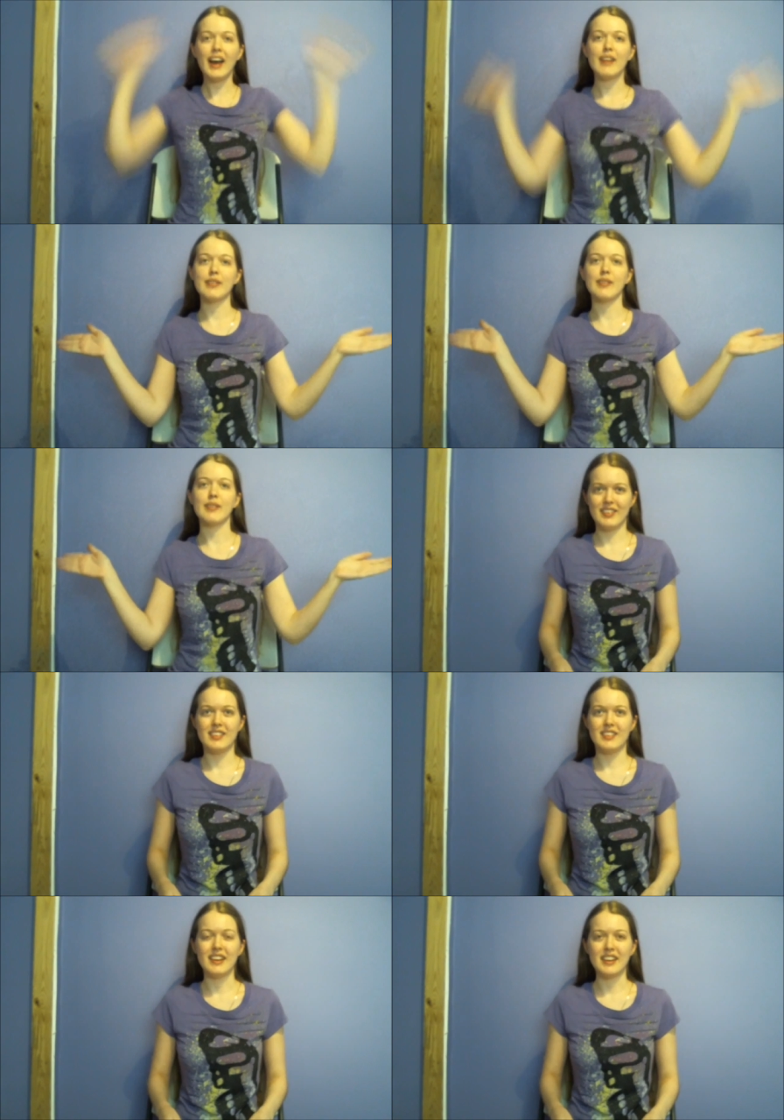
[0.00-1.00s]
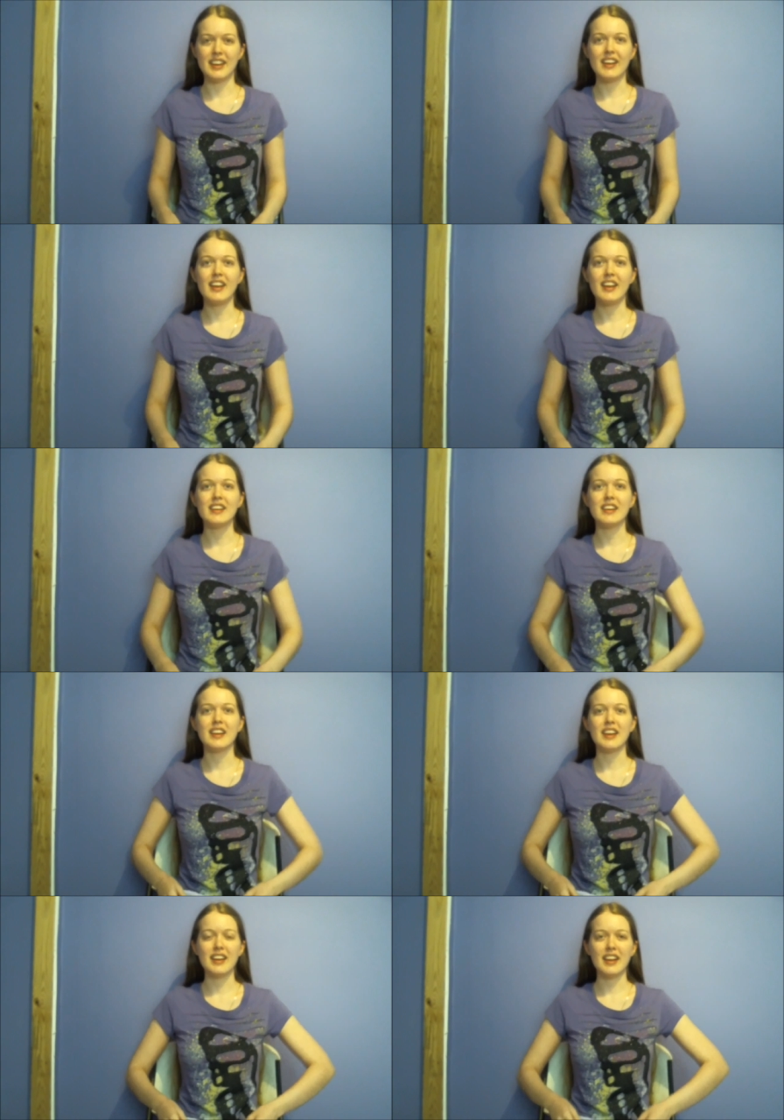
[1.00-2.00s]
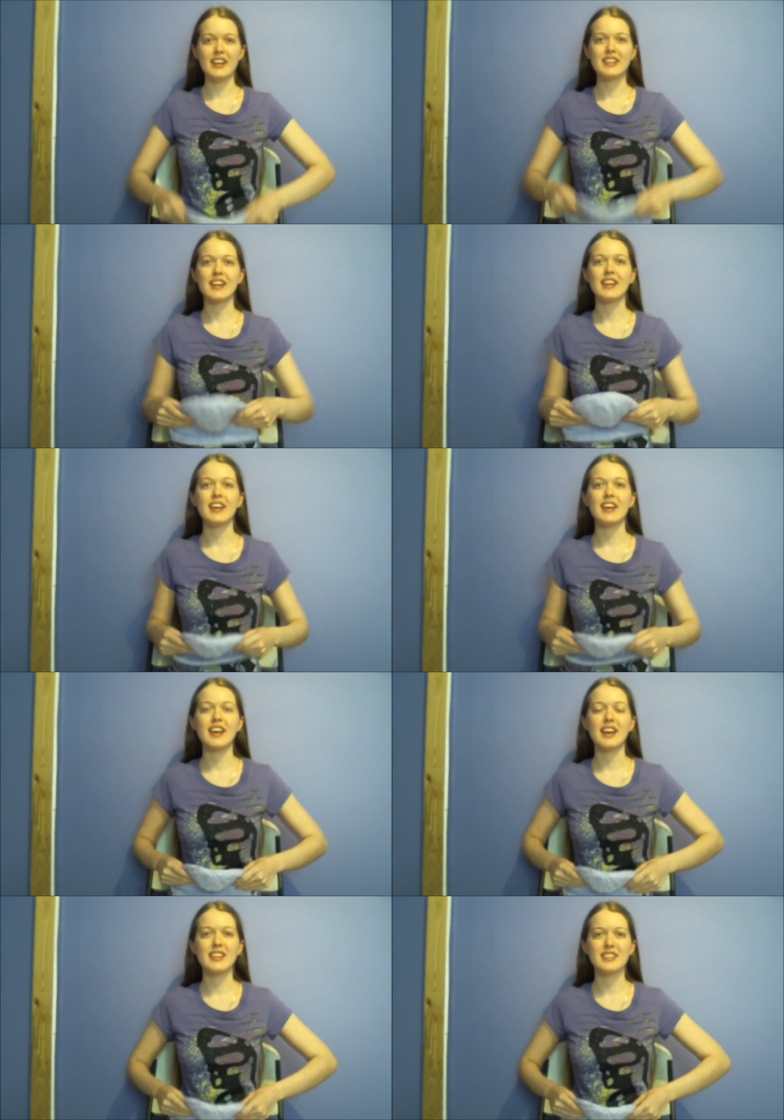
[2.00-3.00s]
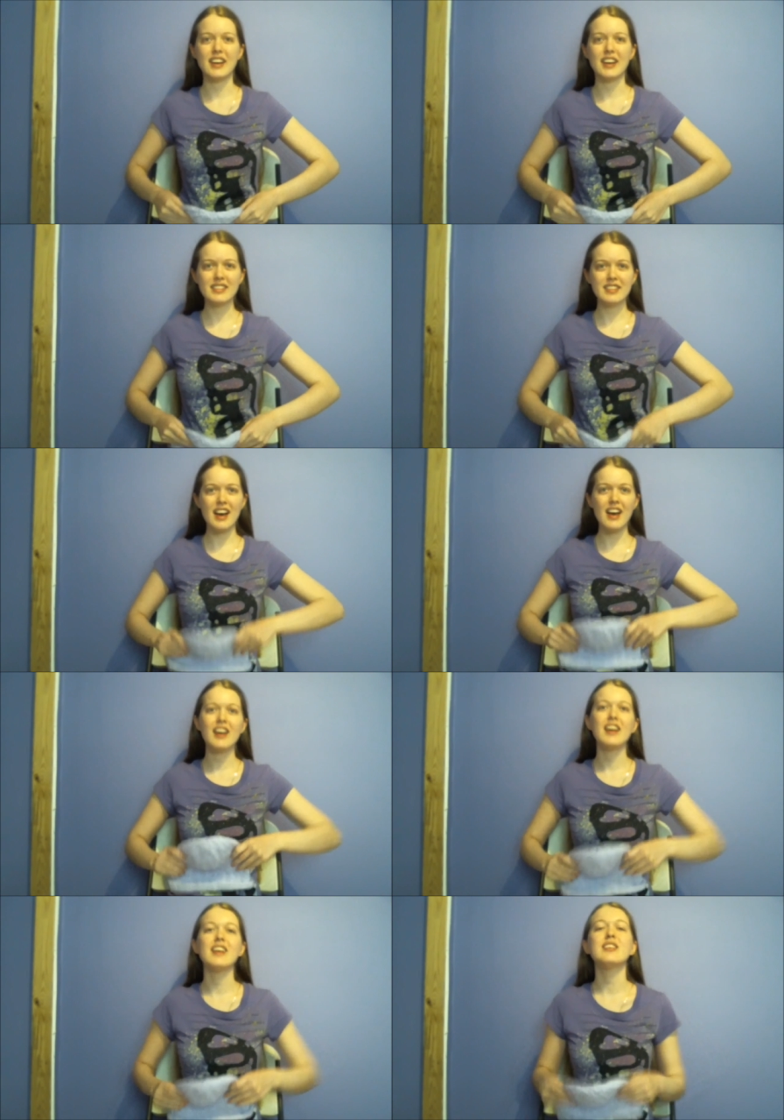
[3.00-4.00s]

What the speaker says: everyone. Da da da da da da da da da da.